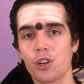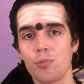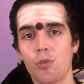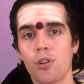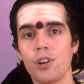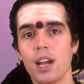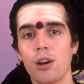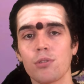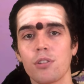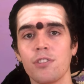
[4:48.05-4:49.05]
are born
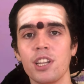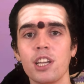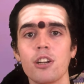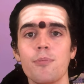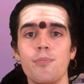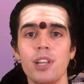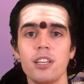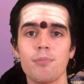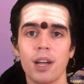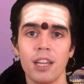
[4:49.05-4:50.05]
out of an
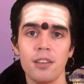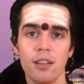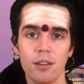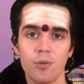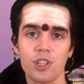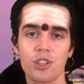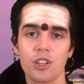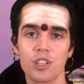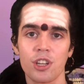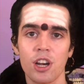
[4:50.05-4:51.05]
incomplete mind which
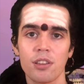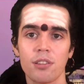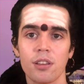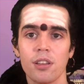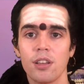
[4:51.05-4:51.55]
does not